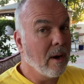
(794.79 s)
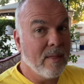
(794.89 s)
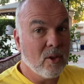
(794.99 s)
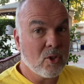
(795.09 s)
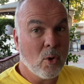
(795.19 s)

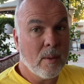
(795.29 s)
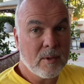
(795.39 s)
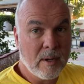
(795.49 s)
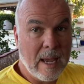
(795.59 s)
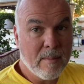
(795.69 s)
and they'll store up
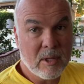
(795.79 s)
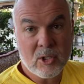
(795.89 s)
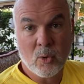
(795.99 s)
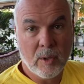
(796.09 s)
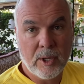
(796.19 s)
to 9 months
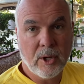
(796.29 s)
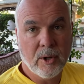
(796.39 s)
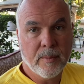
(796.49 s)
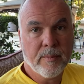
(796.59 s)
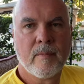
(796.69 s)
to a year.